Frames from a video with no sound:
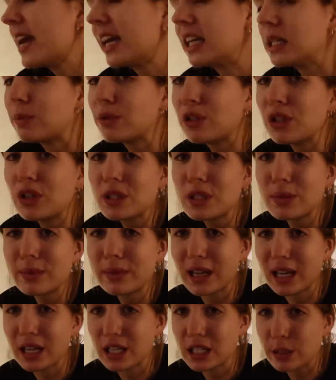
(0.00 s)
he's been using me
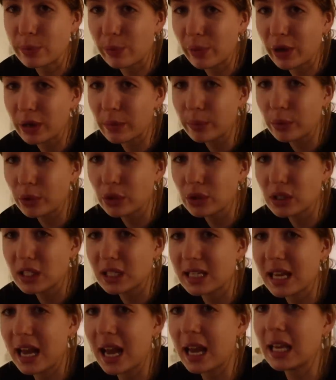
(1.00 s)
like a springboard
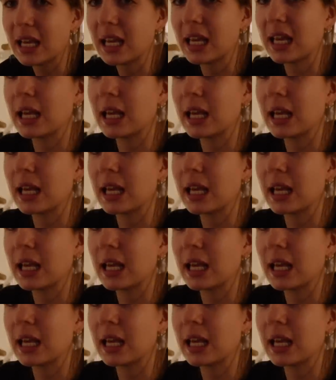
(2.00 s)
today. He